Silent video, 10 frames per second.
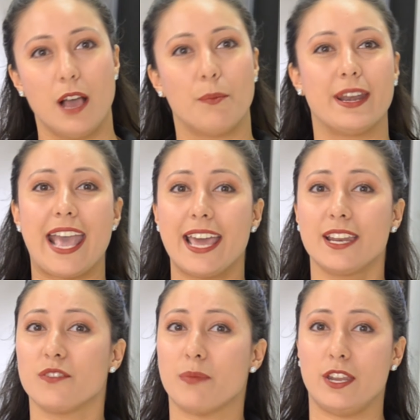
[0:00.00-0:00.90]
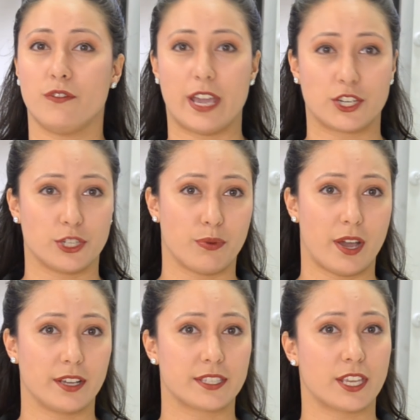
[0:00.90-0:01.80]
but additive manufactured
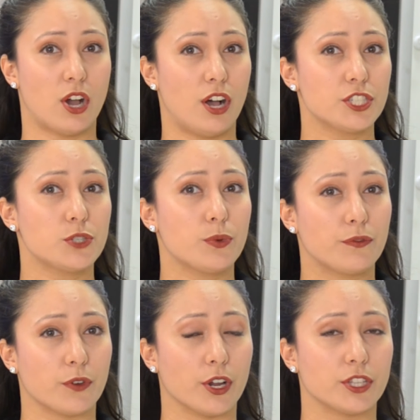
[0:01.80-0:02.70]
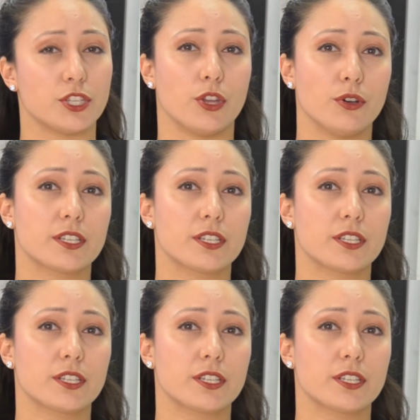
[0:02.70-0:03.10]
products can also refer to those